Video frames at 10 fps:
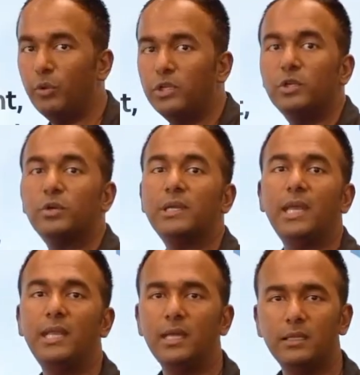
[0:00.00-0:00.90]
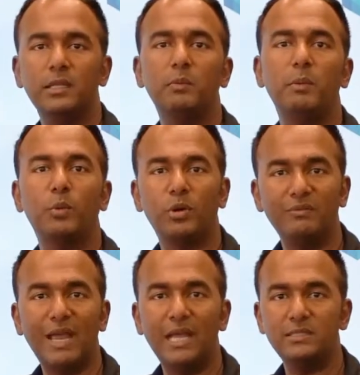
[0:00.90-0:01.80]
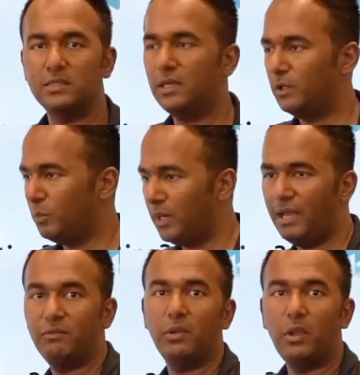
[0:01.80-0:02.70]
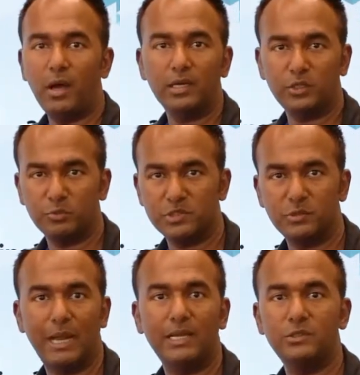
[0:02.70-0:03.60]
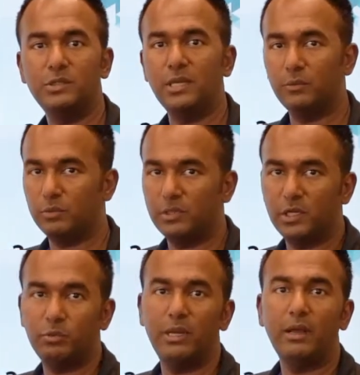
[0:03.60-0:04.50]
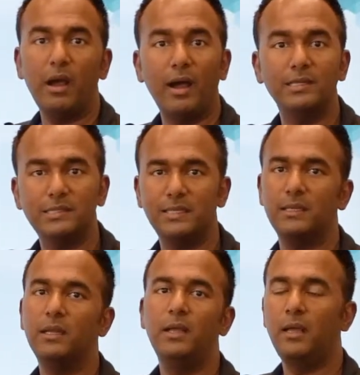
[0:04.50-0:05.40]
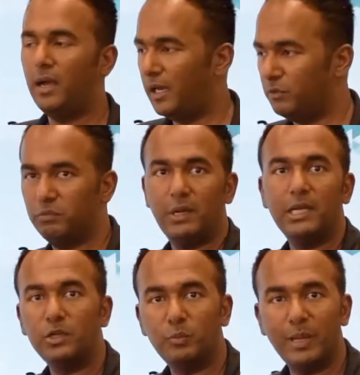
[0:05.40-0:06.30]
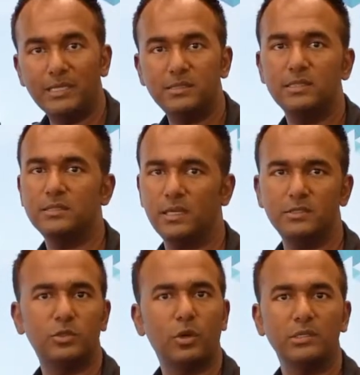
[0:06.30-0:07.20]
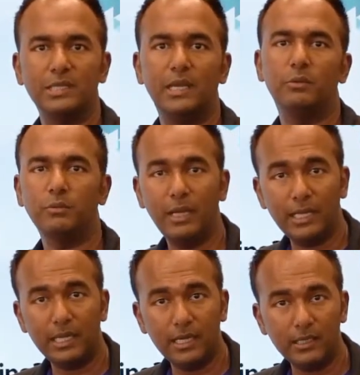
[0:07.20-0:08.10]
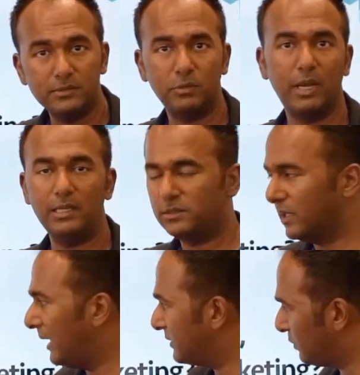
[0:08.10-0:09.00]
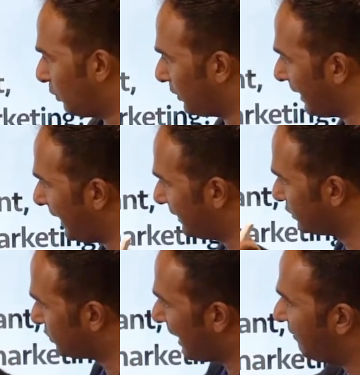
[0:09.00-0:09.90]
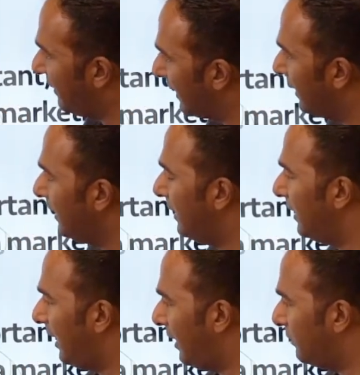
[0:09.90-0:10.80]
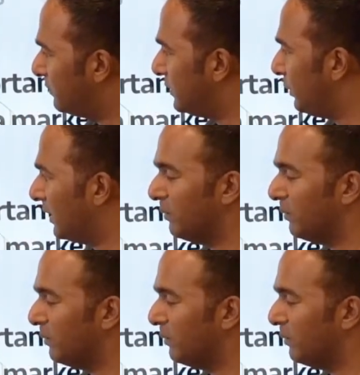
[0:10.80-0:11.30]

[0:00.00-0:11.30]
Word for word: when you're getting a little bit more advanced and now you want to have a long term strategy and really create content on a regular basis and start to get rankings, right? To get some organic traffic, um, doing